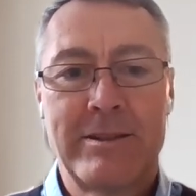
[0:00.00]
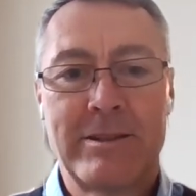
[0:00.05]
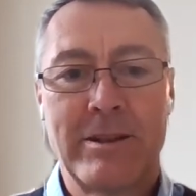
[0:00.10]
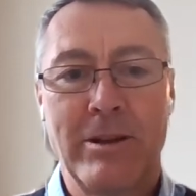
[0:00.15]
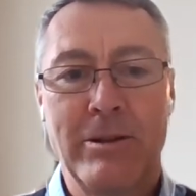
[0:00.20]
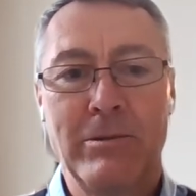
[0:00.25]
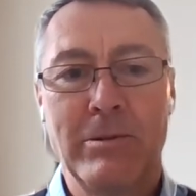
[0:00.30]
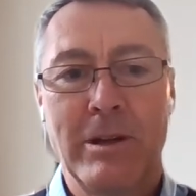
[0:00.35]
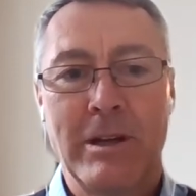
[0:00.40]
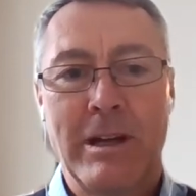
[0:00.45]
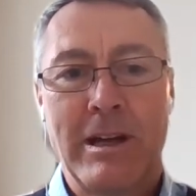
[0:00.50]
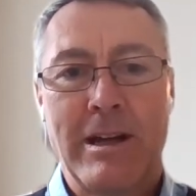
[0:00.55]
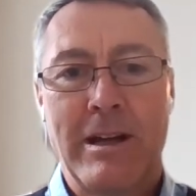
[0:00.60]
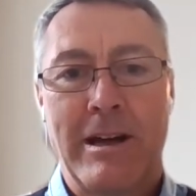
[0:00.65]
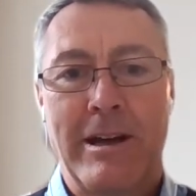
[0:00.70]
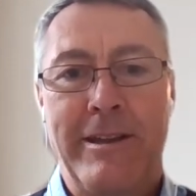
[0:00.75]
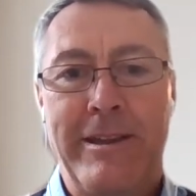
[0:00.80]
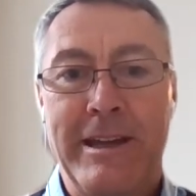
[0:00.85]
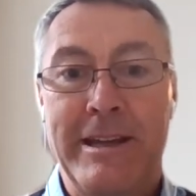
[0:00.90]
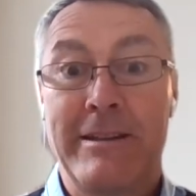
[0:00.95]
So
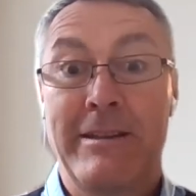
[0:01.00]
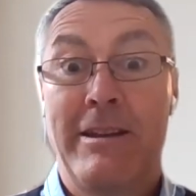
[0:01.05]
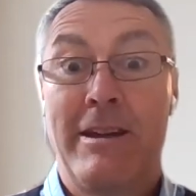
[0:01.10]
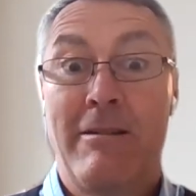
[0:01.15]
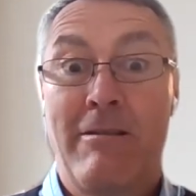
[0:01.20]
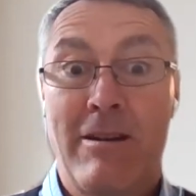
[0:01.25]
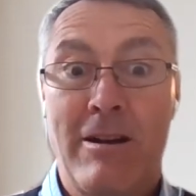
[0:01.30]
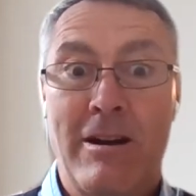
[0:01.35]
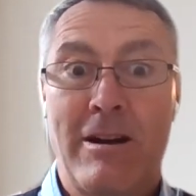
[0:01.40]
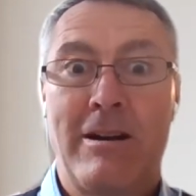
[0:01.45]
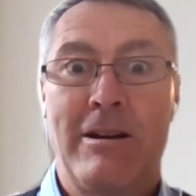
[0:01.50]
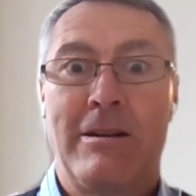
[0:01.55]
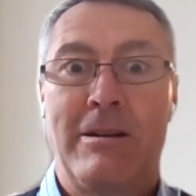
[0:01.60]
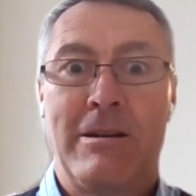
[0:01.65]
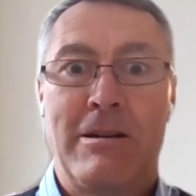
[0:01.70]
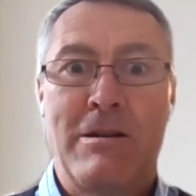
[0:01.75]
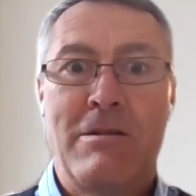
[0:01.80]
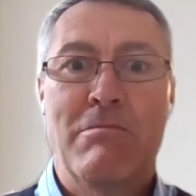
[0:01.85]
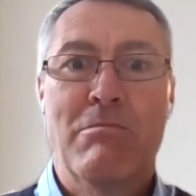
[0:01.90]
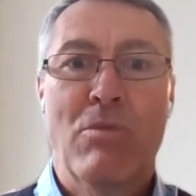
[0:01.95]
I think there are
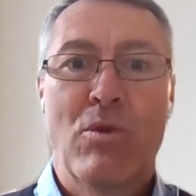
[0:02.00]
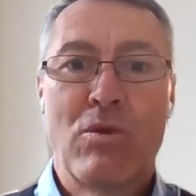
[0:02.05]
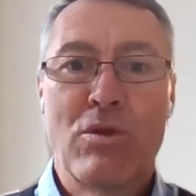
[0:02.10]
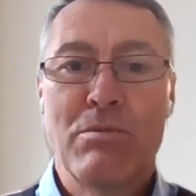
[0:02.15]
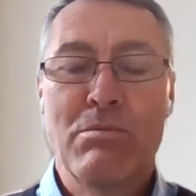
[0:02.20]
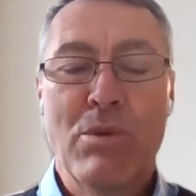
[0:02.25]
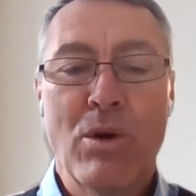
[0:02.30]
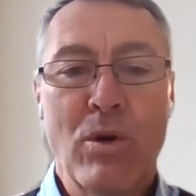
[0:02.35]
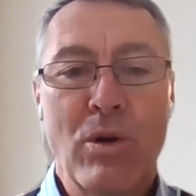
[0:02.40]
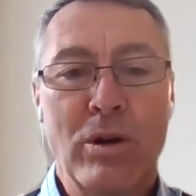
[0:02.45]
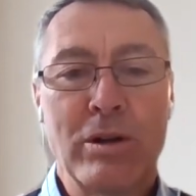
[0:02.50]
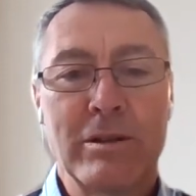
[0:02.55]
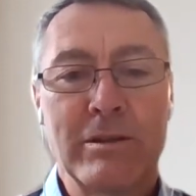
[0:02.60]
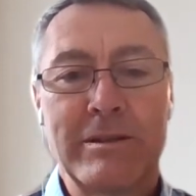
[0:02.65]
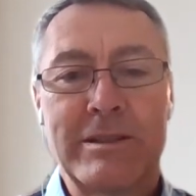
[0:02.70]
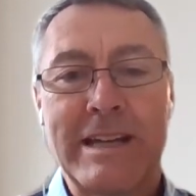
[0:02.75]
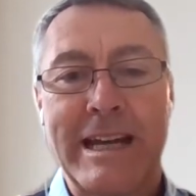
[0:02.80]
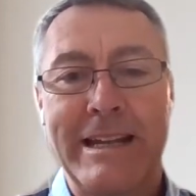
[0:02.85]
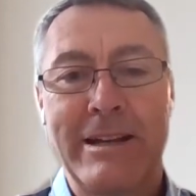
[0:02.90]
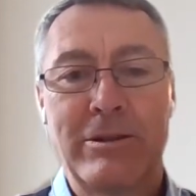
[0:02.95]
more and more
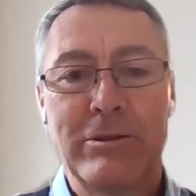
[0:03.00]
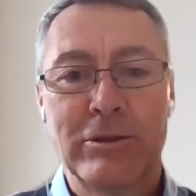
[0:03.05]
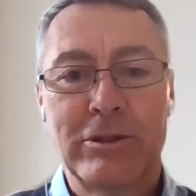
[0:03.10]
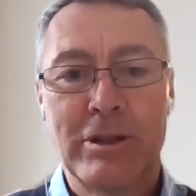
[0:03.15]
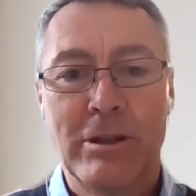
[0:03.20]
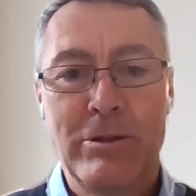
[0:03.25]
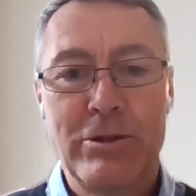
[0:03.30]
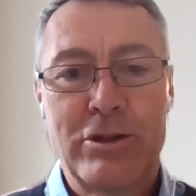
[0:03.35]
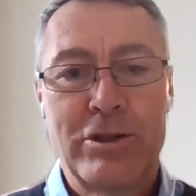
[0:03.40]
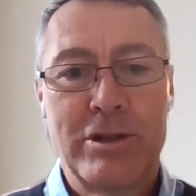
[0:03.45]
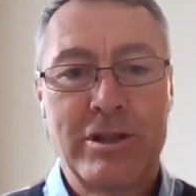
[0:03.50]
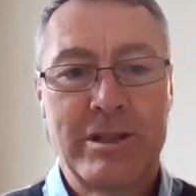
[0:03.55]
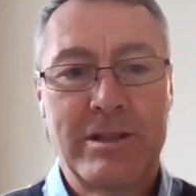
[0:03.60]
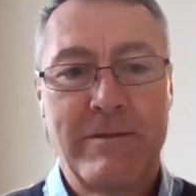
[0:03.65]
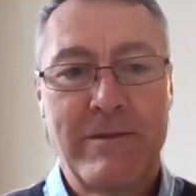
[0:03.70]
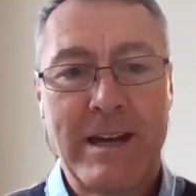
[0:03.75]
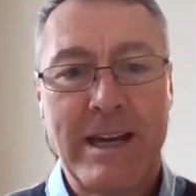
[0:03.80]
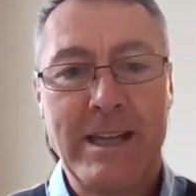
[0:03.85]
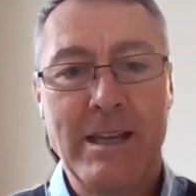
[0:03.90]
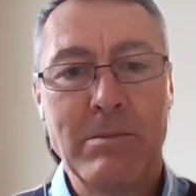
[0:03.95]
technical solutions
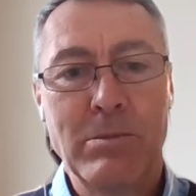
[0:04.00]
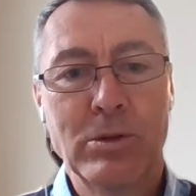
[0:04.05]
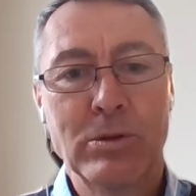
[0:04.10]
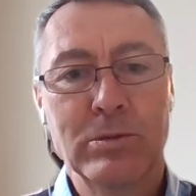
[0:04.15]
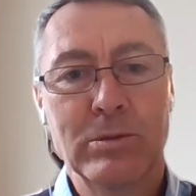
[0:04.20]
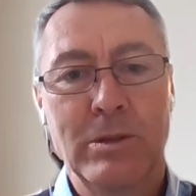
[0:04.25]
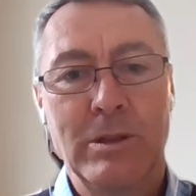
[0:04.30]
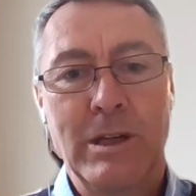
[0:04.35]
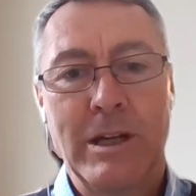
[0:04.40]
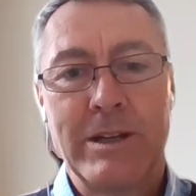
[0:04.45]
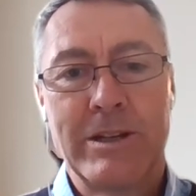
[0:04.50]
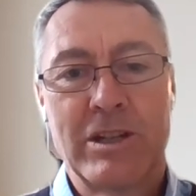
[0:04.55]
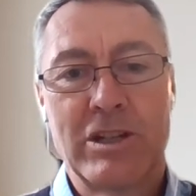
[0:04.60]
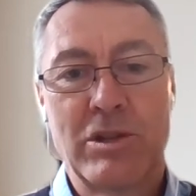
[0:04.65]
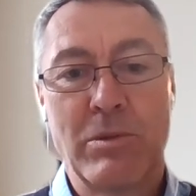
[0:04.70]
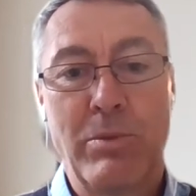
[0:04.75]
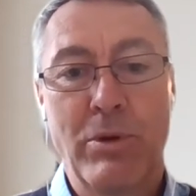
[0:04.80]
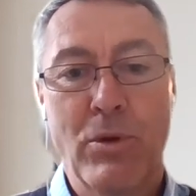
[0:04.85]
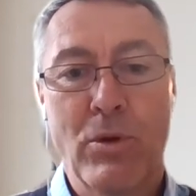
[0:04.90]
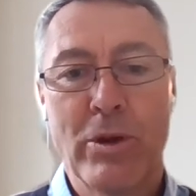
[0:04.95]
available to
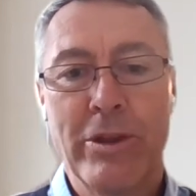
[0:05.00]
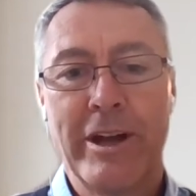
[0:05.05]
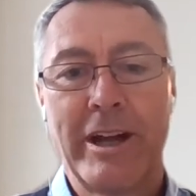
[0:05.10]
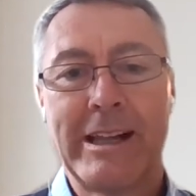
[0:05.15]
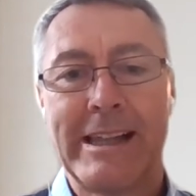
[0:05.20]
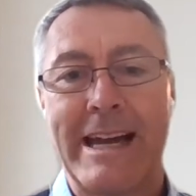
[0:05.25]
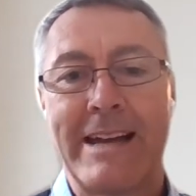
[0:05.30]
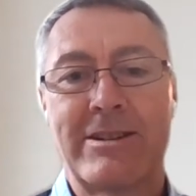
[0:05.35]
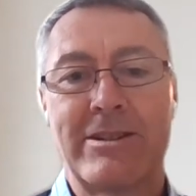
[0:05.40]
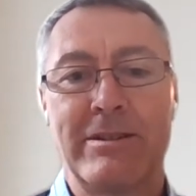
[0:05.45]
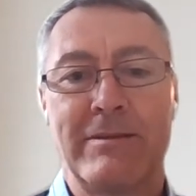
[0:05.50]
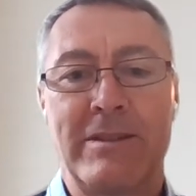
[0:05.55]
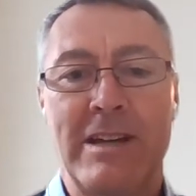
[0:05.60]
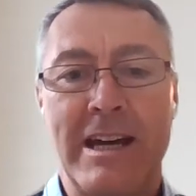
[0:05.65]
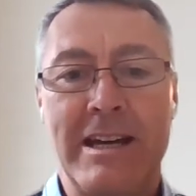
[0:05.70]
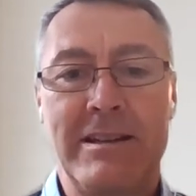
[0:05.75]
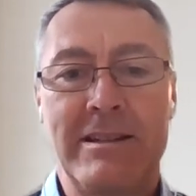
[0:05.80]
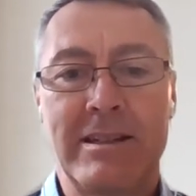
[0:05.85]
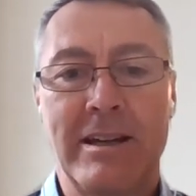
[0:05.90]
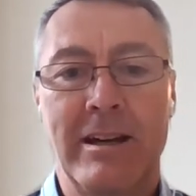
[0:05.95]
support the collection of
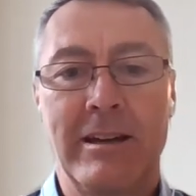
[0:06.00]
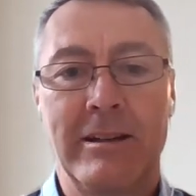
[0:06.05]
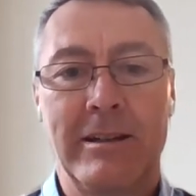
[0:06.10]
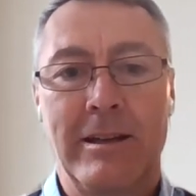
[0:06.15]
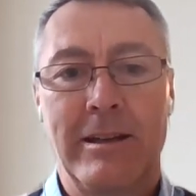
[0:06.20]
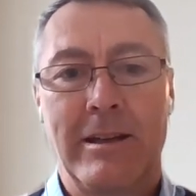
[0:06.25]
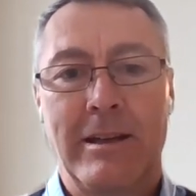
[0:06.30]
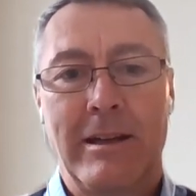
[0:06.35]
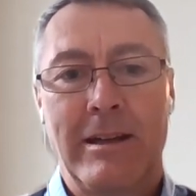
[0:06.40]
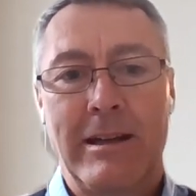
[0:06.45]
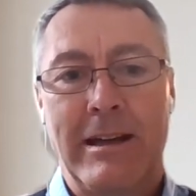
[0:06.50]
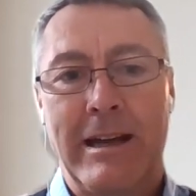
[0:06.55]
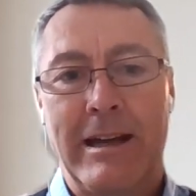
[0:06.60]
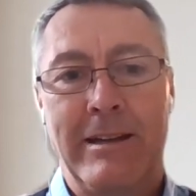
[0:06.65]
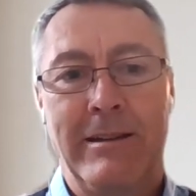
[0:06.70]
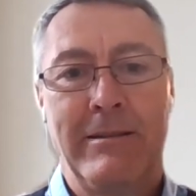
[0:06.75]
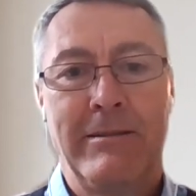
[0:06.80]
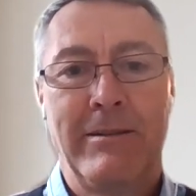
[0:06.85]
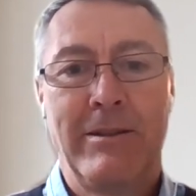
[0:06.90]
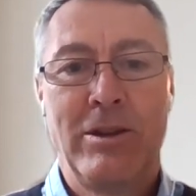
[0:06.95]
data,
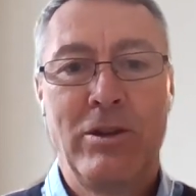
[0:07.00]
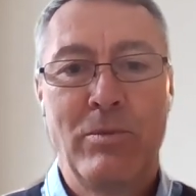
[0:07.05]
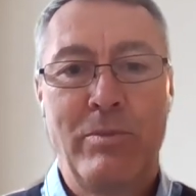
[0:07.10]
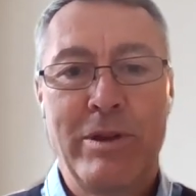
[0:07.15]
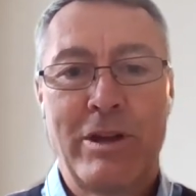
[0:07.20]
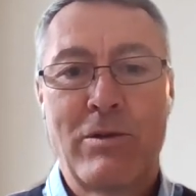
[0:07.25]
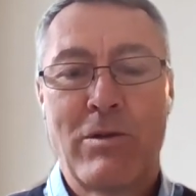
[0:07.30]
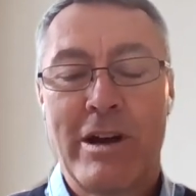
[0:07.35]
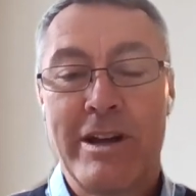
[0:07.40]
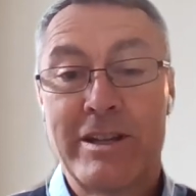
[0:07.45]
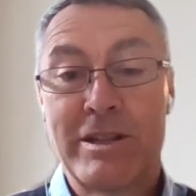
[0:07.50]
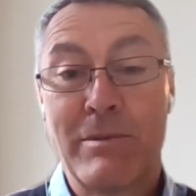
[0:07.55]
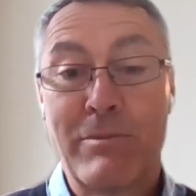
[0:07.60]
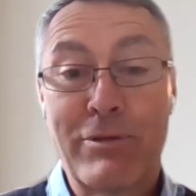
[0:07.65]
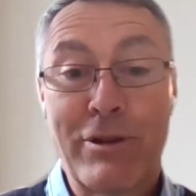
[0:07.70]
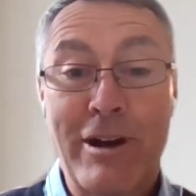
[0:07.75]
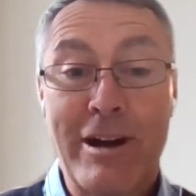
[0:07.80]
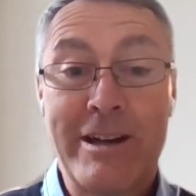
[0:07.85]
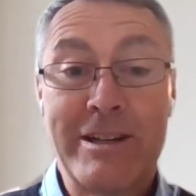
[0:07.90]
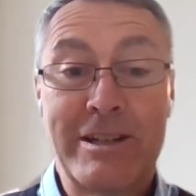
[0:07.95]
and you'll be quite
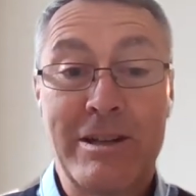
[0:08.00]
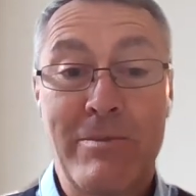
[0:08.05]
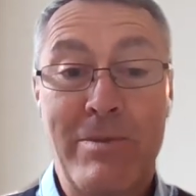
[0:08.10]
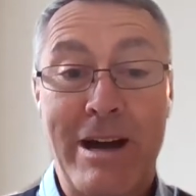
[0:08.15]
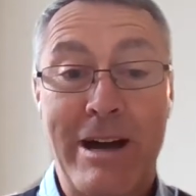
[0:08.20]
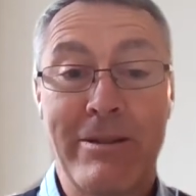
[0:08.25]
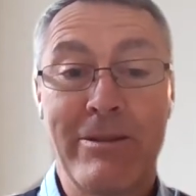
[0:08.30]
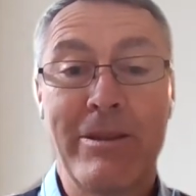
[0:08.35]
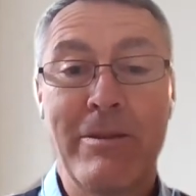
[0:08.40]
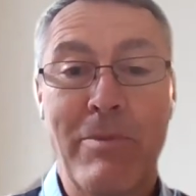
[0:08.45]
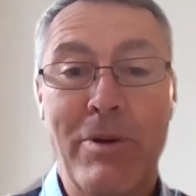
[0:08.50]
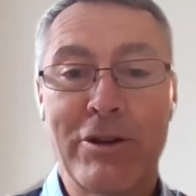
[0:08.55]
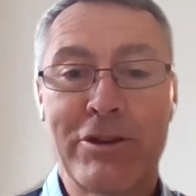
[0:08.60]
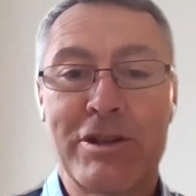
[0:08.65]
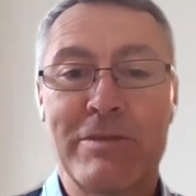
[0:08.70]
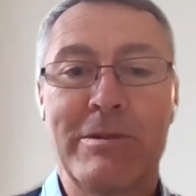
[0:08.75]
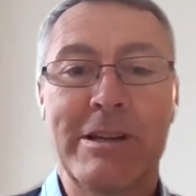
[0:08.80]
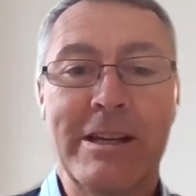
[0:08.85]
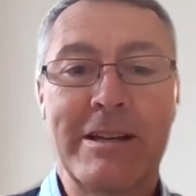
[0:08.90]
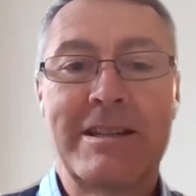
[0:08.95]
surprised about the
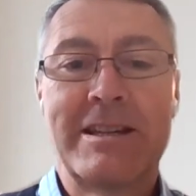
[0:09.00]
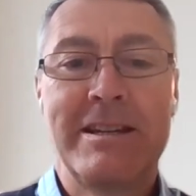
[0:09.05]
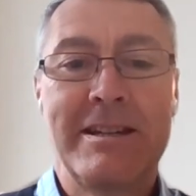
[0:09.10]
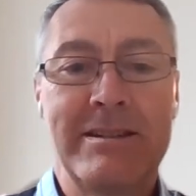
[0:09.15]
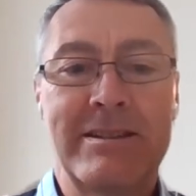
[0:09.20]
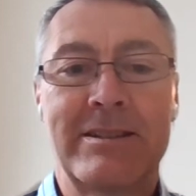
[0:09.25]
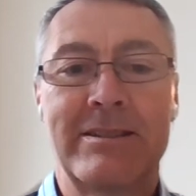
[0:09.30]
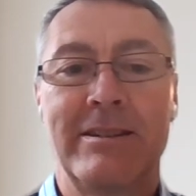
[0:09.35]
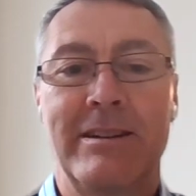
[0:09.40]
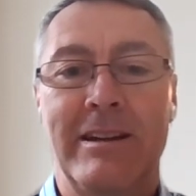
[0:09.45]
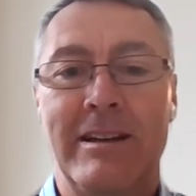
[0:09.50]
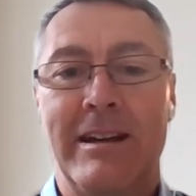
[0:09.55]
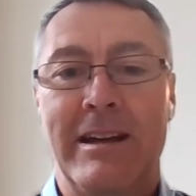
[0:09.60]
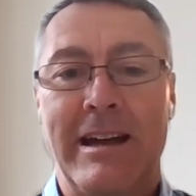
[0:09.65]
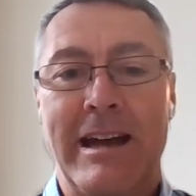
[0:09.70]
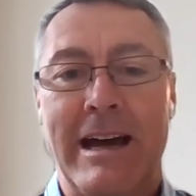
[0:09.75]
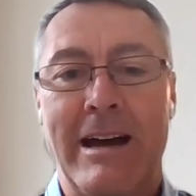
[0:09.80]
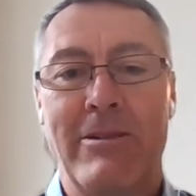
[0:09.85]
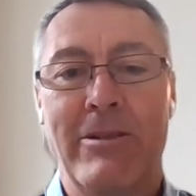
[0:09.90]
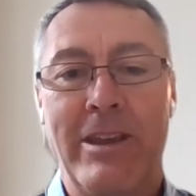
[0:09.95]
possibilities
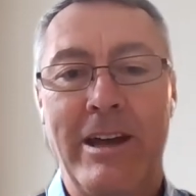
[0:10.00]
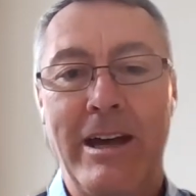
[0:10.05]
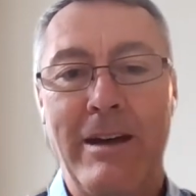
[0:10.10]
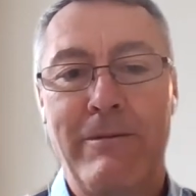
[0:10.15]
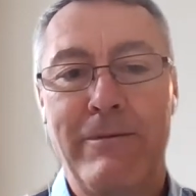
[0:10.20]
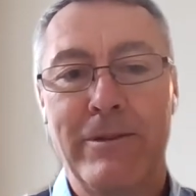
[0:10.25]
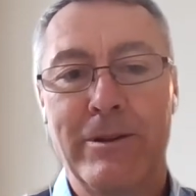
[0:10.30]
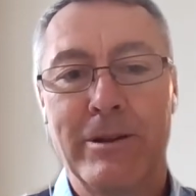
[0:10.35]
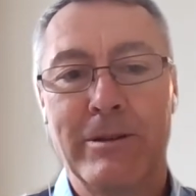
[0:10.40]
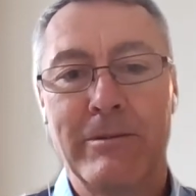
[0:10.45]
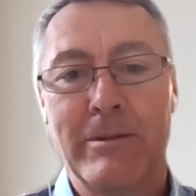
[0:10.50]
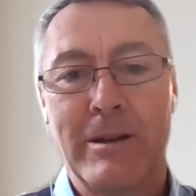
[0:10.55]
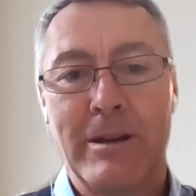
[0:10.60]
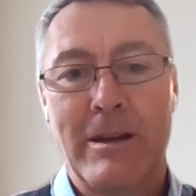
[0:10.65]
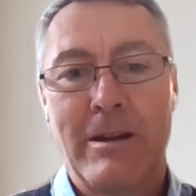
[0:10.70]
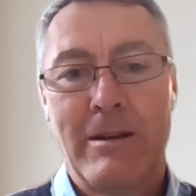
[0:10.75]
out there for